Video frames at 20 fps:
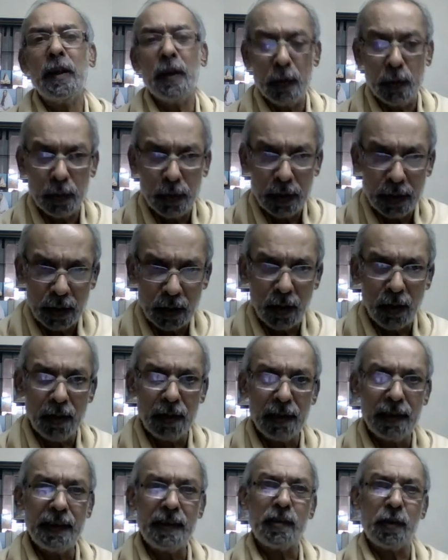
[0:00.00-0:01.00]
doing all
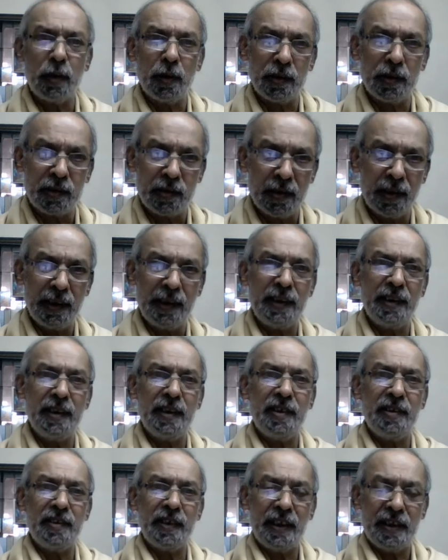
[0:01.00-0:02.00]
these
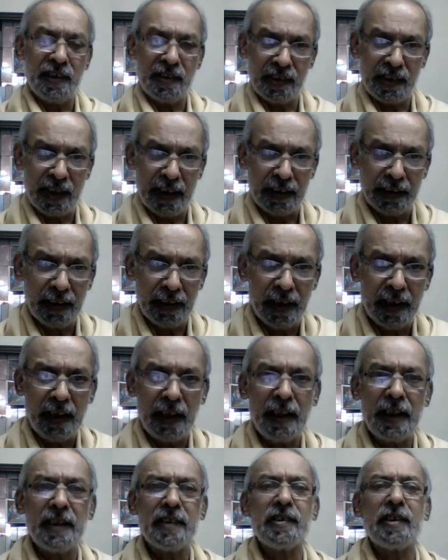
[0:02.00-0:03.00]
austerities and
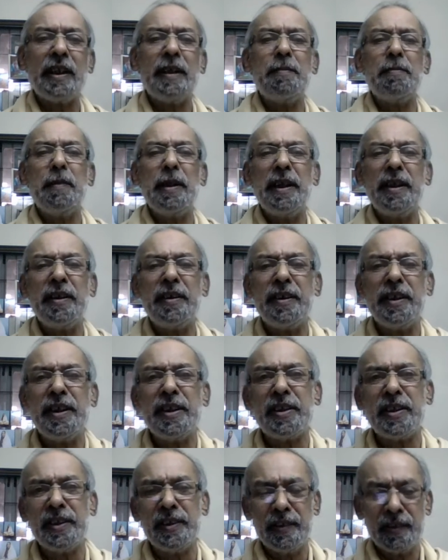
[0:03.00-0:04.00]
sadhanas and
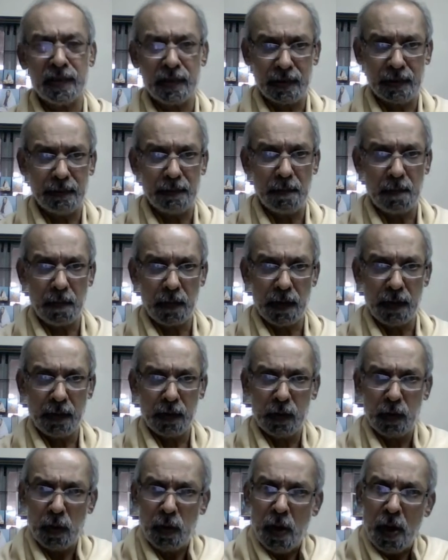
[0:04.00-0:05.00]
meditations
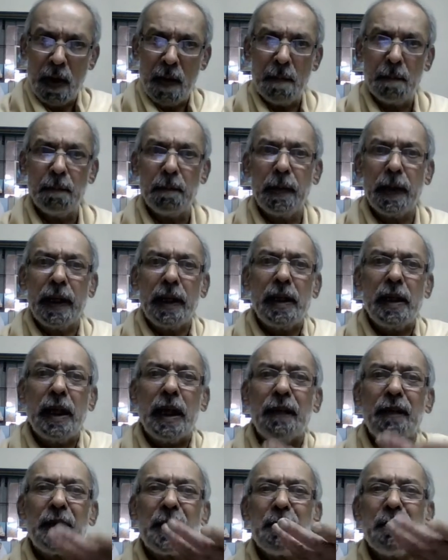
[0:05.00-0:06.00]
to bring
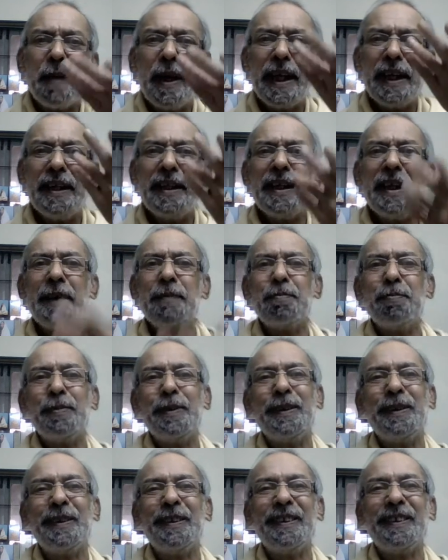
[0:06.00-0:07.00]
our mind up.
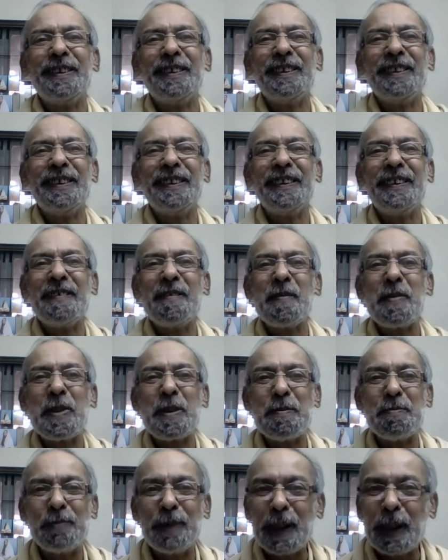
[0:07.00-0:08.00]

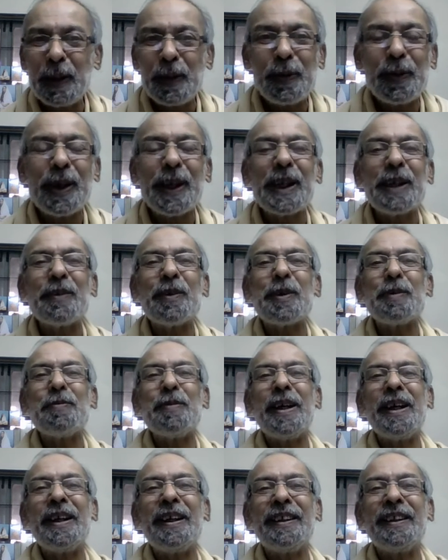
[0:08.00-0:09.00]
But look at our
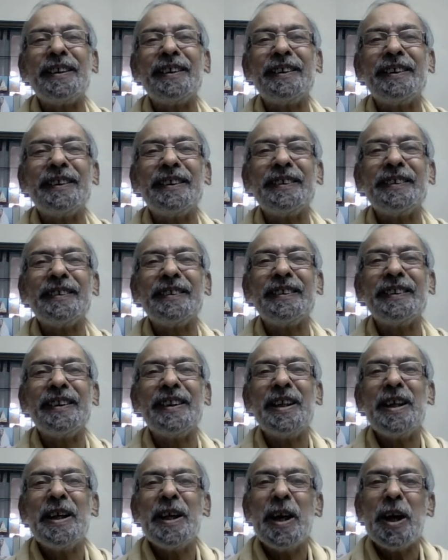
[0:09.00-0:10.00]
Ma.
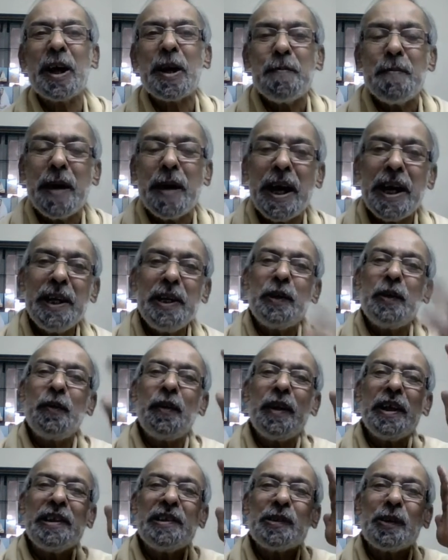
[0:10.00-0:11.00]
Her mind
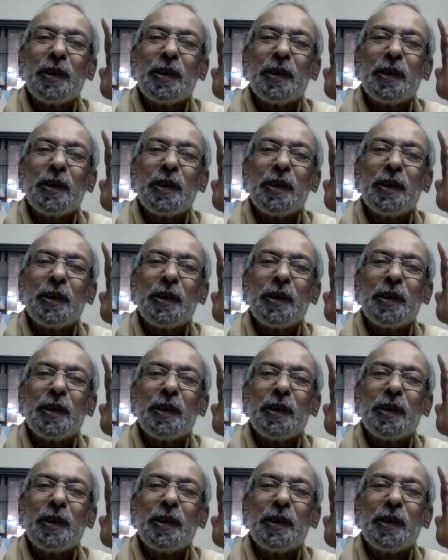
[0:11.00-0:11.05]
dwells